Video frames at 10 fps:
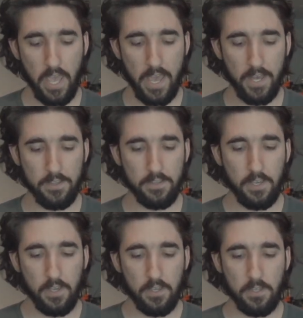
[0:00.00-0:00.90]
And
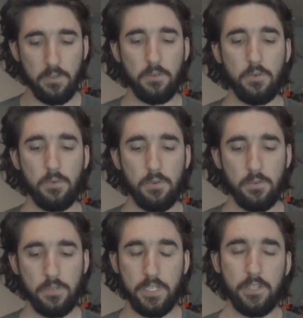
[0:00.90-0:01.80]

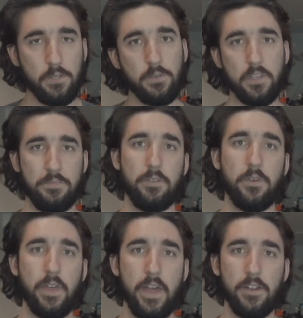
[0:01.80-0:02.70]
you need to do something
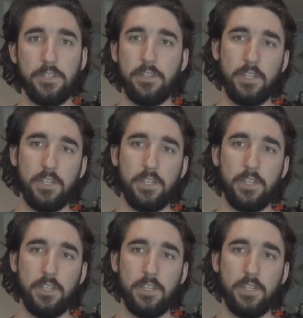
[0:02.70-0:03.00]
with that energy.